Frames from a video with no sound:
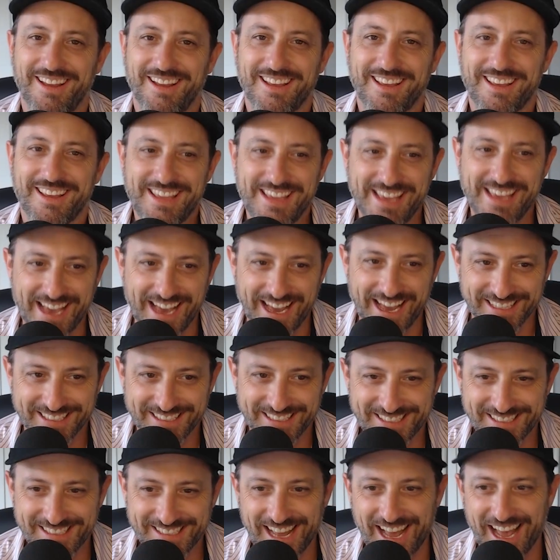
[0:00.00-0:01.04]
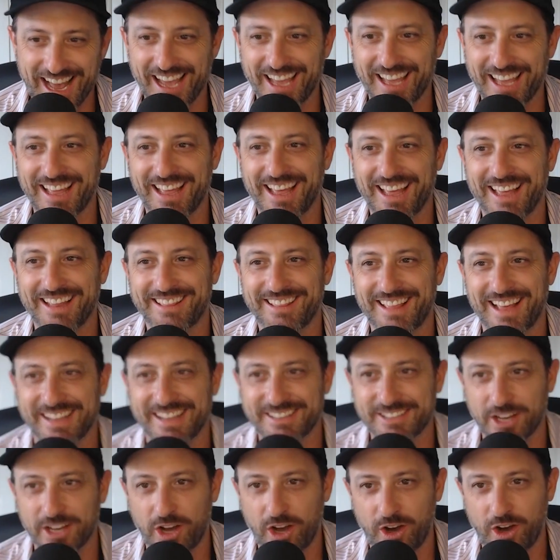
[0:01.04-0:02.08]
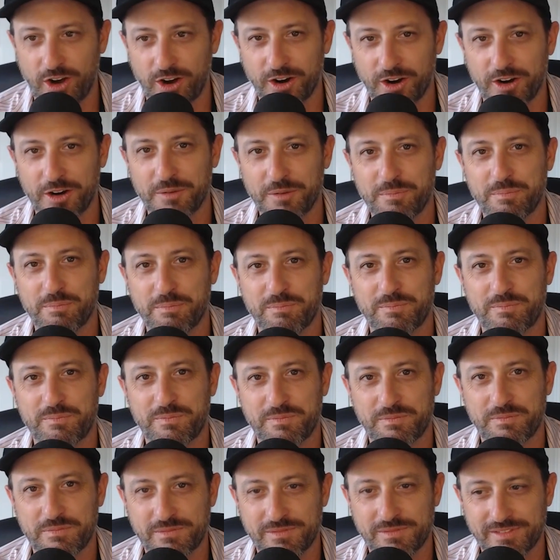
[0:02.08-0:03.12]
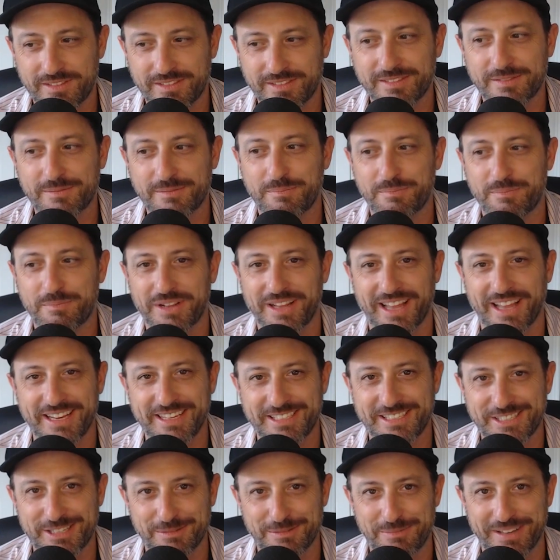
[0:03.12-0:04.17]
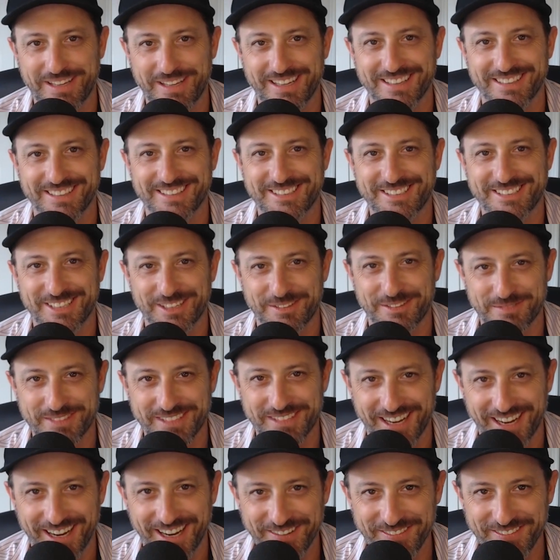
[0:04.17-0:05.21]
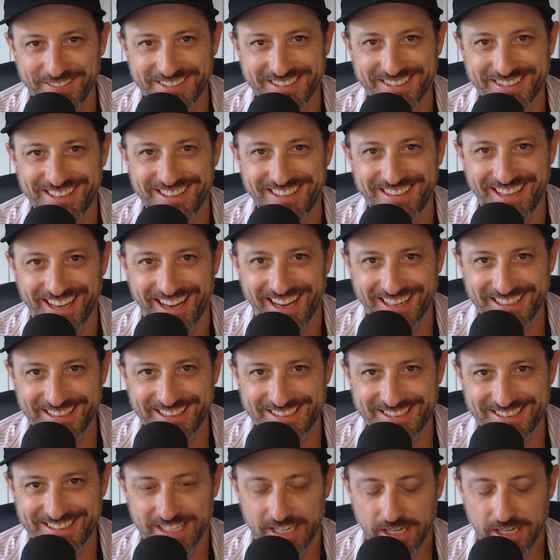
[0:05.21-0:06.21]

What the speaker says: Yes, that's a hard place to be in sometimes. Yes.